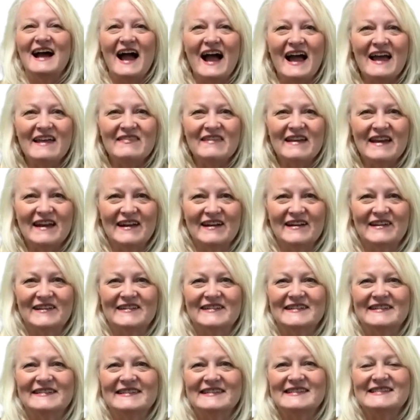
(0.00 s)
Hi
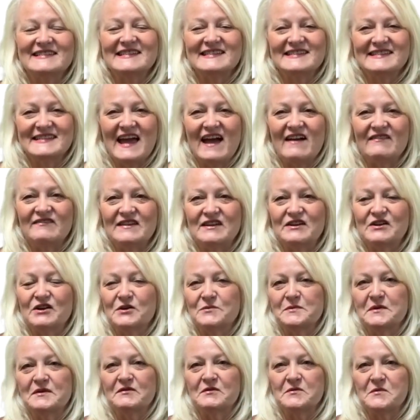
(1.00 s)
there, this is Daphne
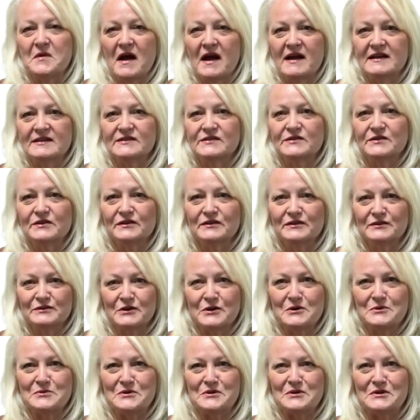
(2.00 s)
Kirby from iCert
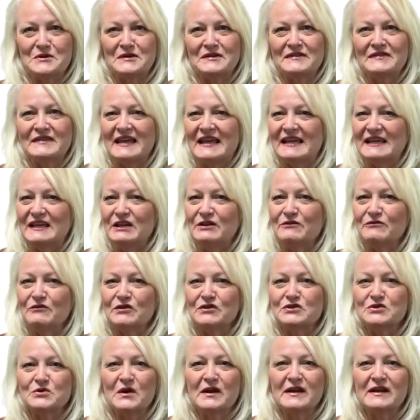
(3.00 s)
Global. Thank you for
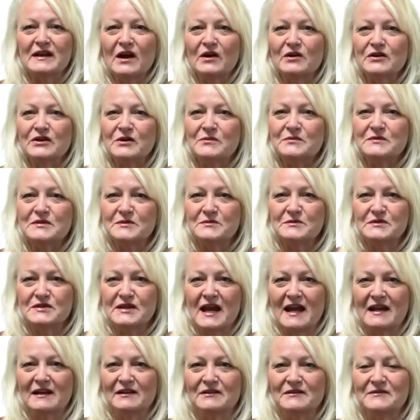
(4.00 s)
joining our YouTube
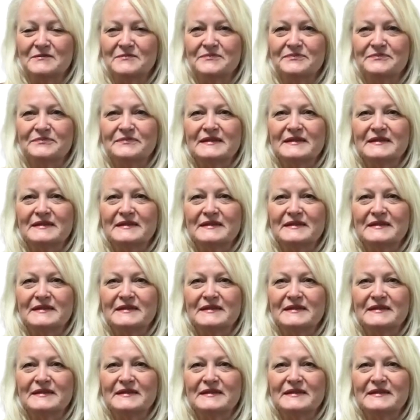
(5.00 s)
channel.